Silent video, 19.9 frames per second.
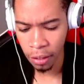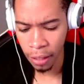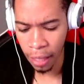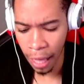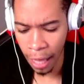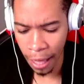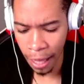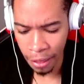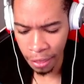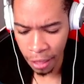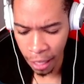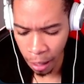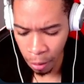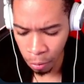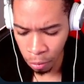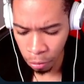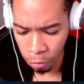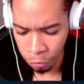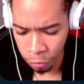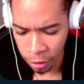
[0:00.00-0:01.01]
And that
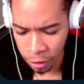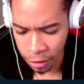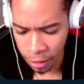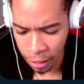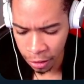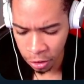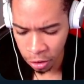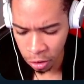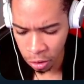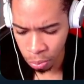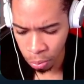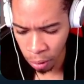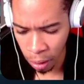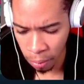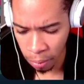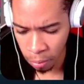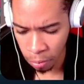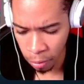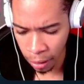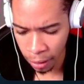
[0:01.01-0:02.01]
will fix Angelo's
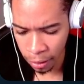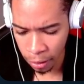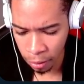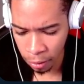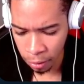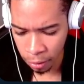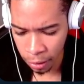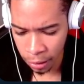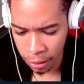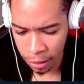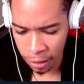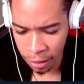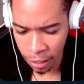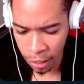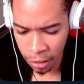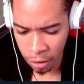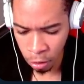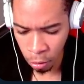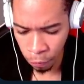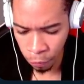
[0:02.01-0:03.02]
problem right now. Because he
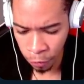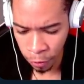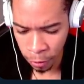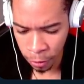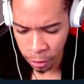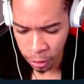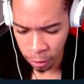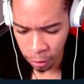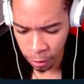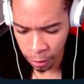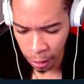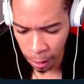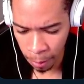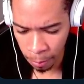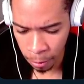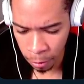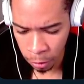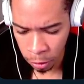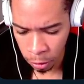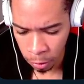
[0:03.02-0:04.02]
does do fear share
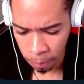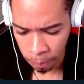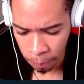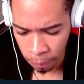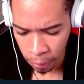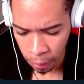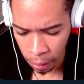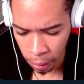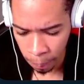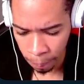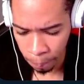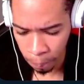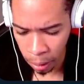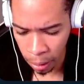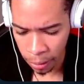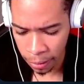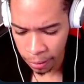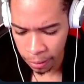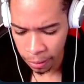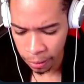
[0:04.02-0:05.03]
damage.
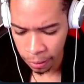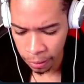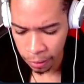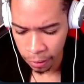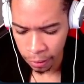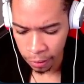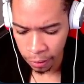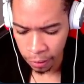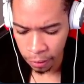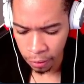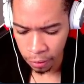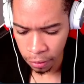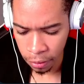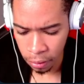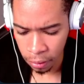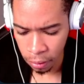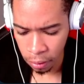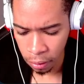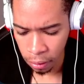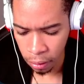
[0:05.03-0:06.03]
But
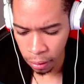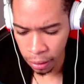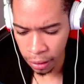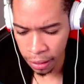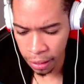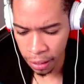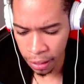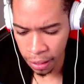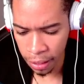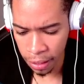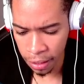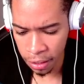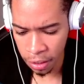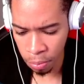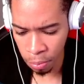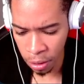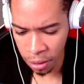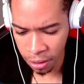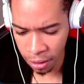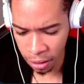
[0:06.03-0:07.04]
he he's
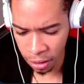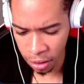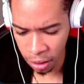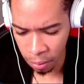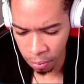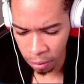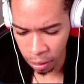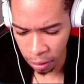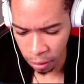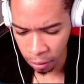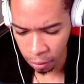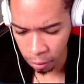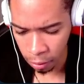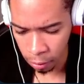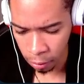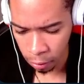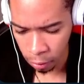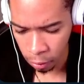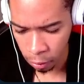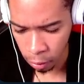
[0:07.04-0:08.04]
missing something.
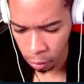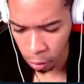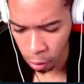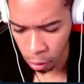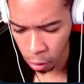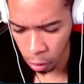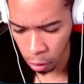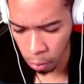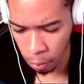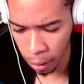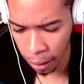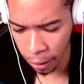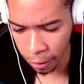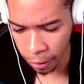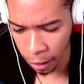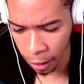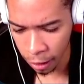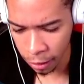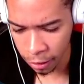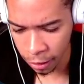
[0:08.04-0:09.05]
Oh my
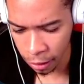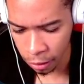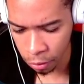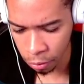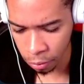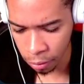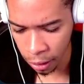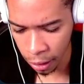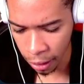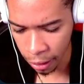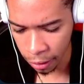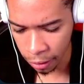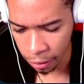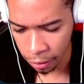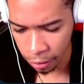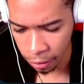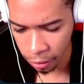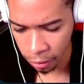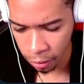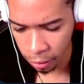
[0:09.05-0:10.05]
gosh, that dude died.
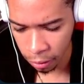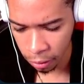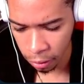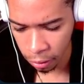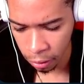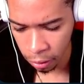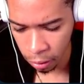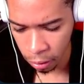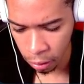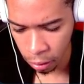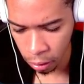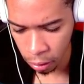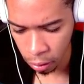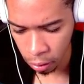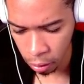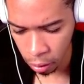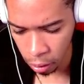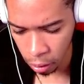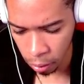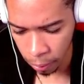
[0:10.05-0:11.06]

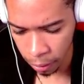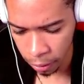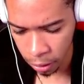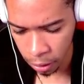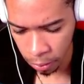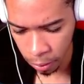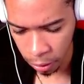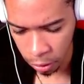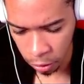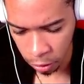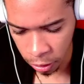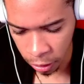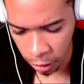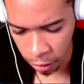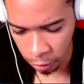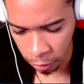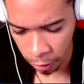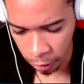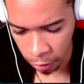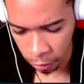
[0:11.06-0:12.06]
Oh, my teammates are
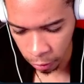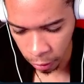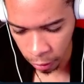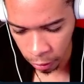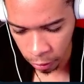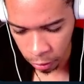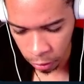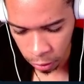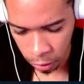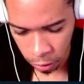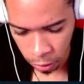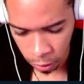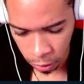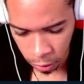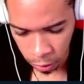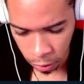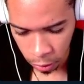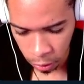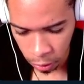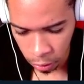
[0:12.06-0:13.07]
selling right now, guys.
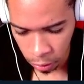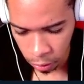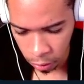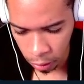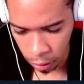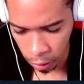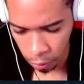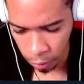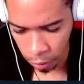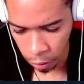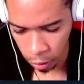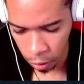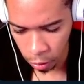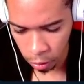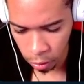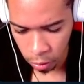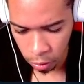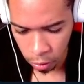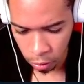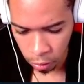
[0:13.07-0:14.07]
There we go.
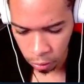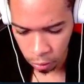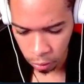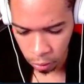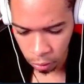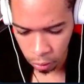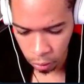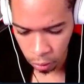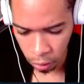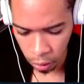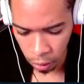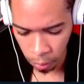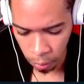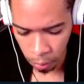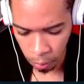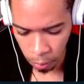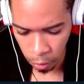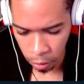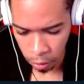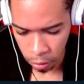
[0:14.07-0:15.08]
Come
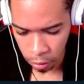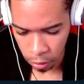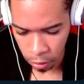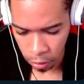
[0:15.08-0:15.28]
on, boys.